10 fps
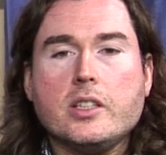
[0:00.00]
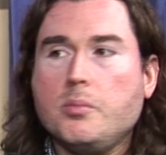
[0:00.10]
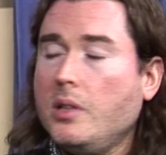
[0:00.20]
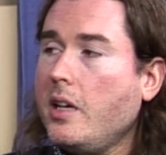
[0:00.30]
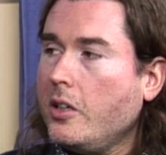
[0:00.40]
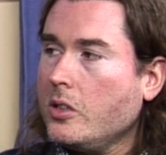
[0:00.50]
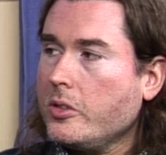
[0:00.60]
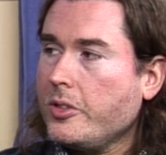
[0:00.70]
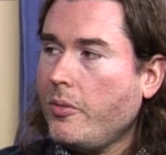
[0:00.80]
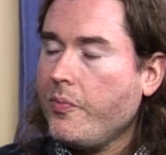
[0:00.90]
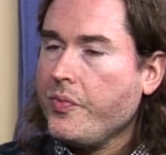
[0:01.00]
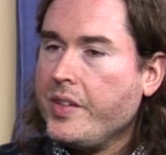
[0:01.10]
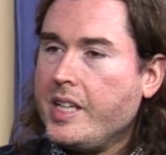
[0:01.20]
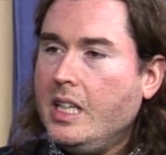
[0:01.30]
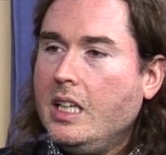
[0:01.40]
the players
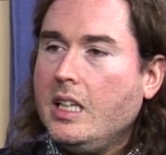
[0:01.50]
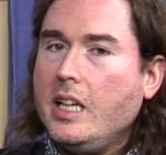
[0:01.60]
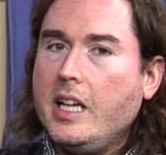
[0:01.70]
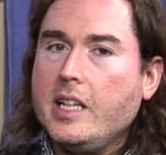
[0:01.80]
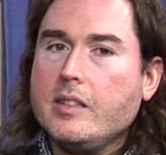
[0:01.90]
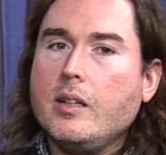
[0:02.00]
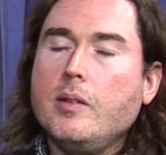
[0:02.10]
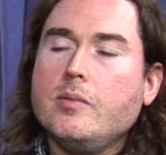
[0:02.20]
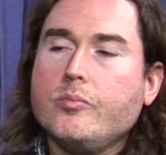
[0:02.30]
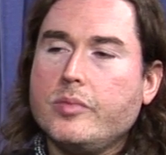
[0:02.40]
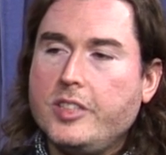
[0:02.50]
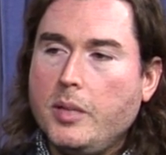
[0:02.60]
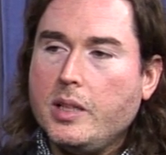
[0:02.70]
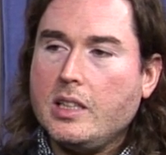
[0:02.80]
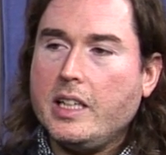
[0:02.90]
and
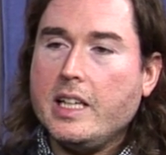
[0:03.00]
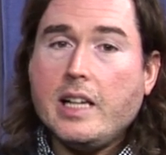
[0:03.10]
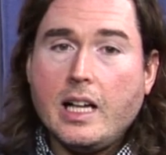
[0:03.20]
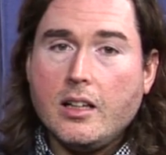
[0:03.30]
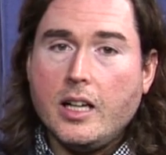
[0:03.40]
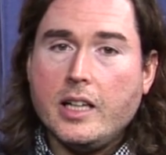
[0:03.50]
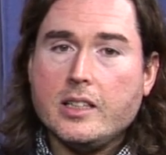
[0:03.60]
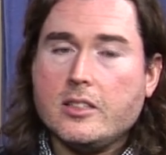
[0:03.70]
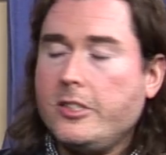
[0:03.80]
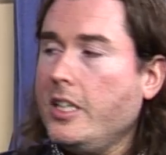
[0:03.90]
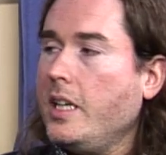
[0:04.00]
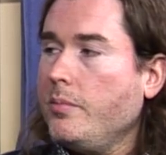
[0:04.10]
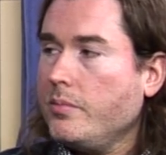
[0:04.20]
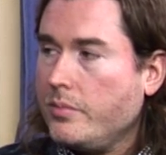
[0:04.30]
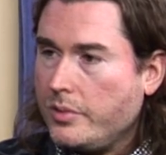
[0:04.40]
seeming like an ally in the
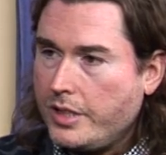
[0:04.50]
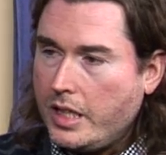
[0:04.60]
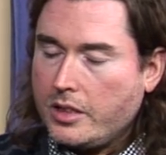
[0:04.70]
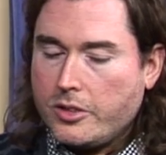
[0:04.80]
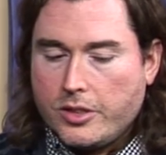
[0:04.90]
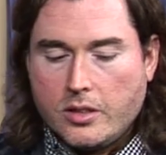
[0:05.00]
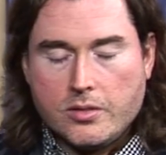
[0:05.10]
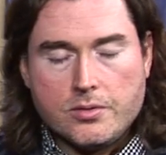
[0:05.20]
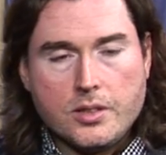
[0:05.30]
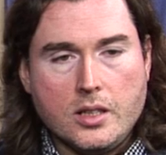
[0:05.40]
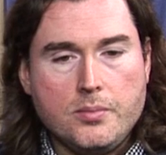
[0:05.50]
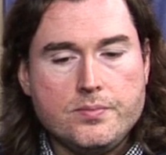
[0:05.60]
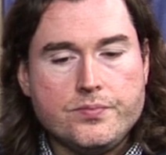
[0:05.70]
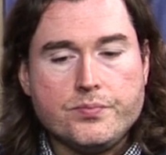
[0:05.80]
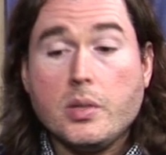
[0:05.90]
same sense of,
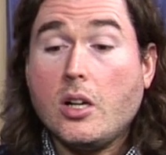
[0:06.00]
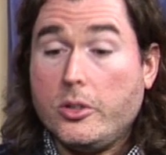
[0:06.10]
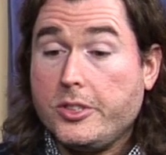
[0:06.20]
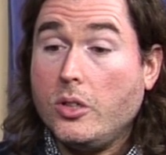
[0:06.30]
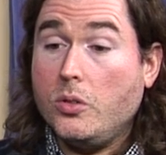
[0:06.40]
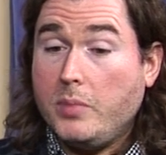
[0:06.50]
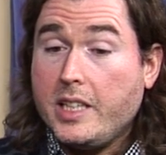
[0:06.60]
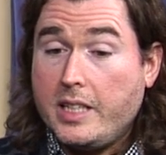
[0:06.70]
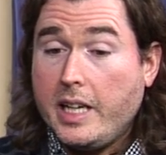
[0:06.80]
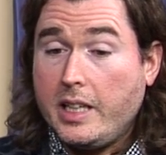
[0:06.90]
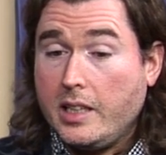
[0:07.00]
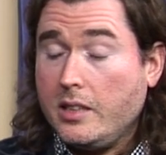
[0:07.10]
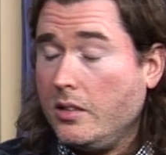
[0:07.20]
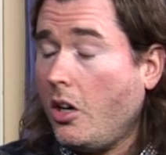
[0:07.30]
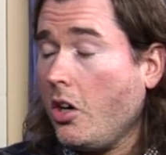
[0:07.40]
but also maintaining
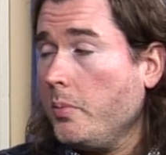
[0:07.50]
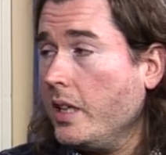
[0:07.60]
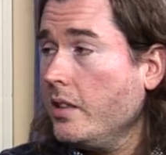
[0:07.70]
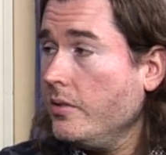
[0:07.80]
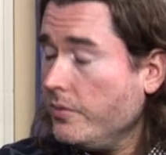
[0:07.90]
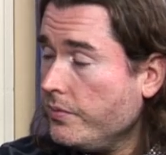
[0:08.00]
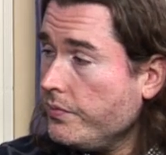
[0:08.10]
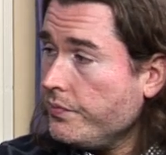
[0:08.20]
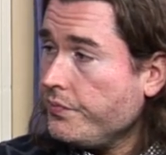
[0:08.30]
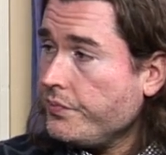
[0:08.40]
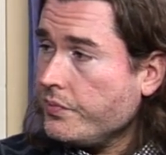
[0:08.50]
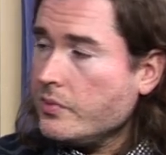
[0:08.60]
he went both ways.